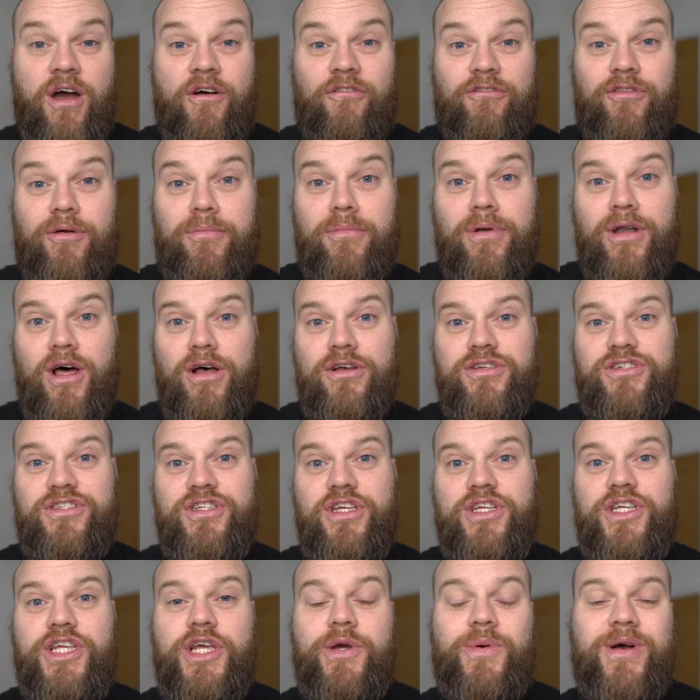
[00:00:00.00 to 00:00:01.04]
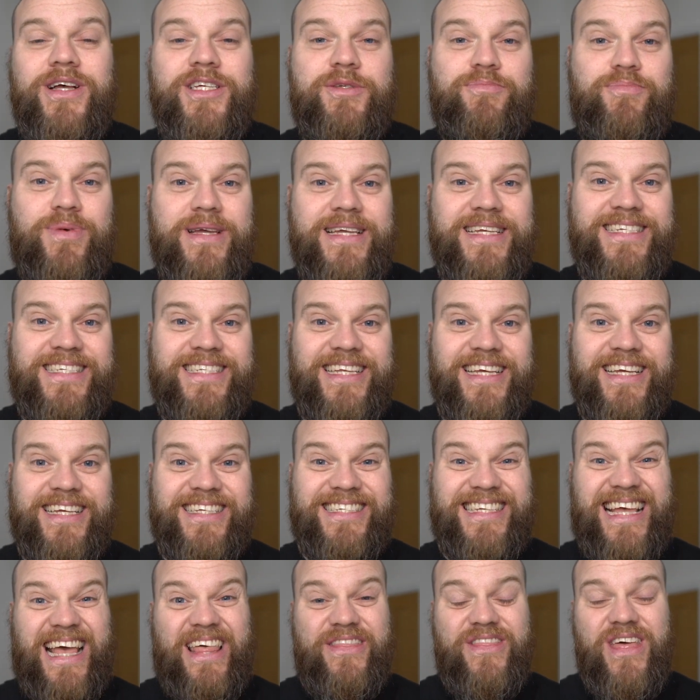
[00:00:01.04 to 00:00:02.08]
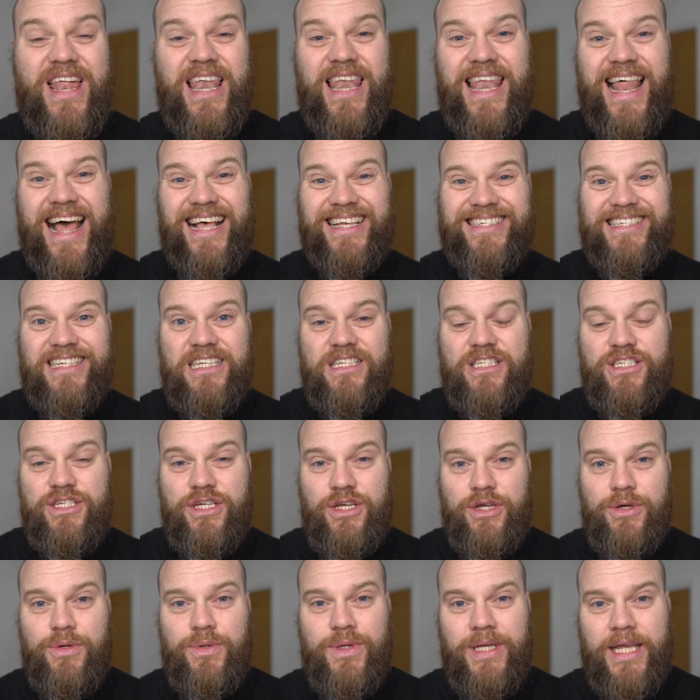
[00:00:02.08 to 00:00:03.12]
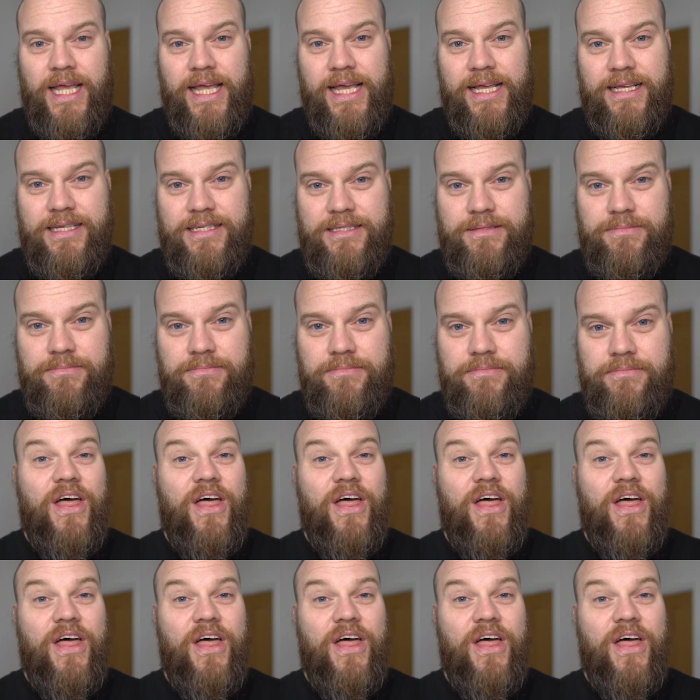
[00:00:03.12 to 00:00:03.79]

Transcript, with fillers: from lost USB sticks in the last 2 years.